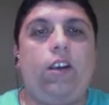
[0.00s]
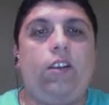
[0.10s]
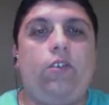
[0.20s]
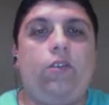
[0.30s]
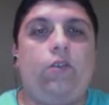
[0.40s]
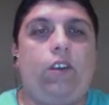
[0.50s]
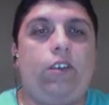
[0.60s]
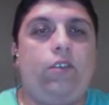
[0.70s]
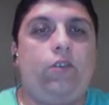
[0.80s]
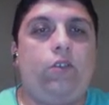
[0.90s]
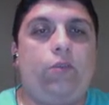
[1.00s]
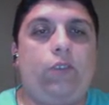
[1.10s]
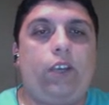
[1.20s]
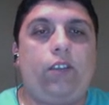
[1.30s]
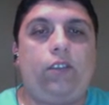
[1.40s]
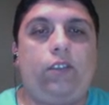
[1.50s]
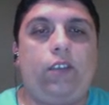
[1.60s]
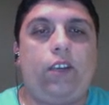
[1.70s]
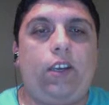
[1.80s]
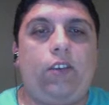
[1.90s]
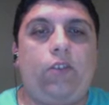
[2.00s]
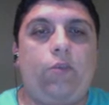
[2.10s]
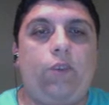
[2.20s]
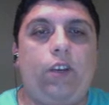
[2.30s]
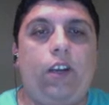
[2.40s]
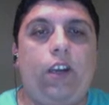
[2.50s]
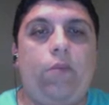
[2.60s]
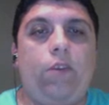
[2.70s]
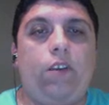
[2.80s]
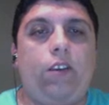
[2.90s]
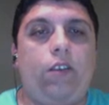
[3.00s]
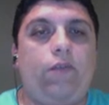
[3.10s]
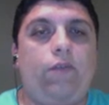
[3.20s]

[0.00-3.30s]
So it's job title and company name, and if